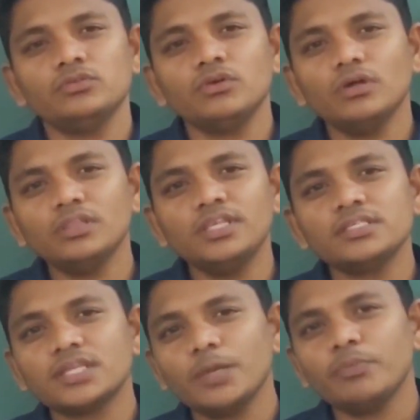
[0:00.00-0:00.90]
So,
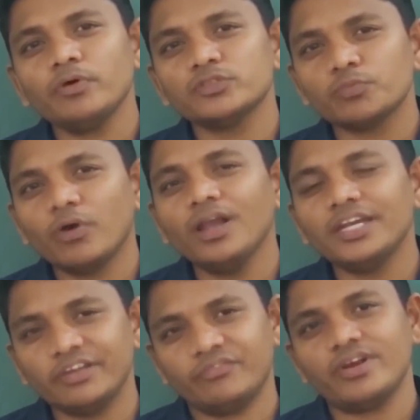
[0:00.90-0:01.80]
this type of
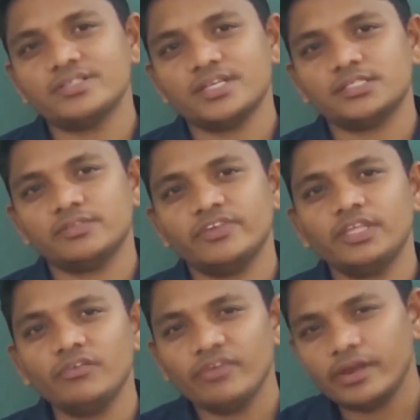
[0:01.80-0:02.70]
small differences
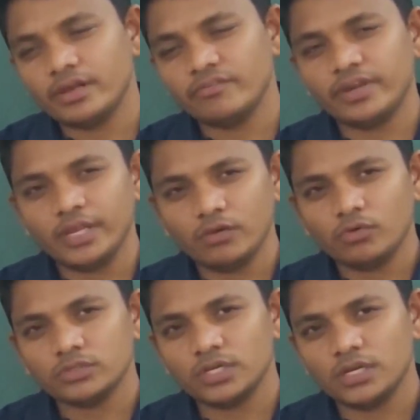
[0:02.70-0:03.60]
within very
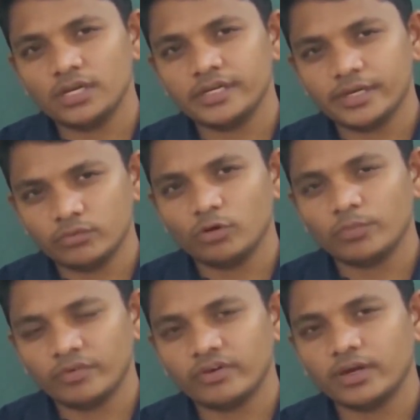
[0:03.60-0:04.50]
closely related
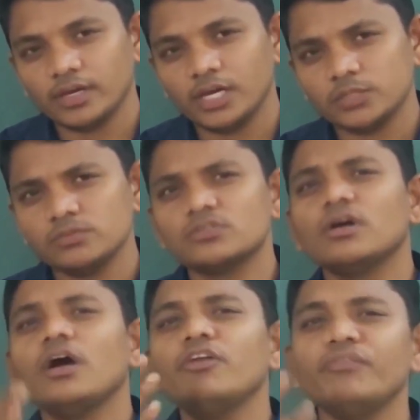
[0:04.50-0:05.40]
group of organisms is
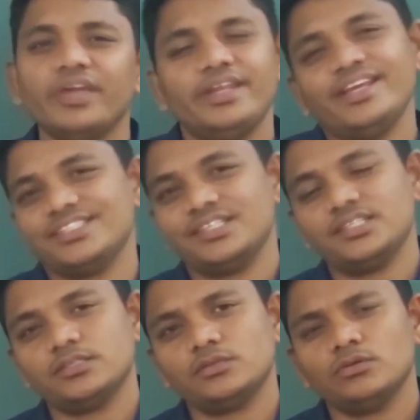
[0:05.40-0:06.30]
called
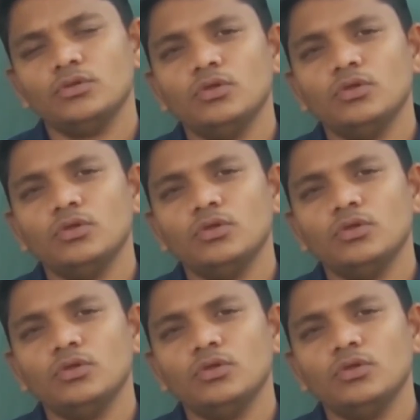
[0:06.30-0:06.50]
variations.